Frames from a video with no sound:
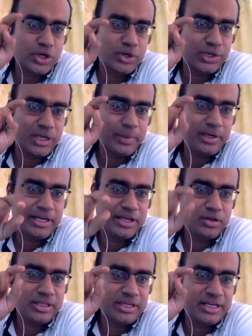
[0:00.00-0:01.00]
to double click on
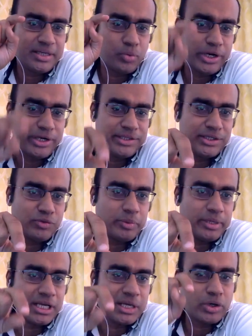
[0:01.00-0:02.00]
that point that you were
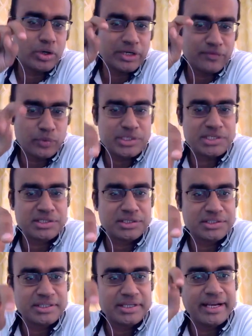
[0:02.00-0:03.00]
making about influencers.
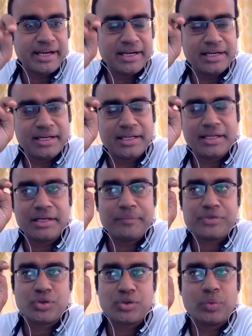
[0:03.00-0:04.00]
And
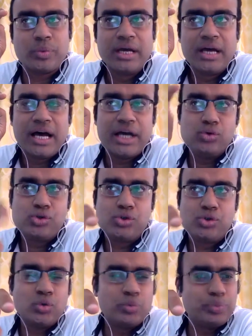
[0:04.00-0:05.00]
so I used
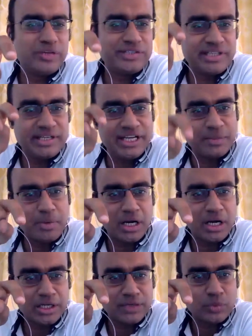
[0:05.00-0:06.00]
to previously lead
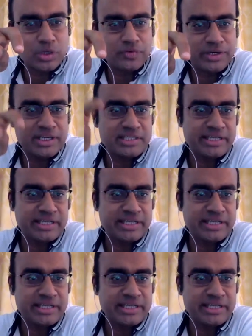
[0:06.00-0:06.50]
marketing for one of India's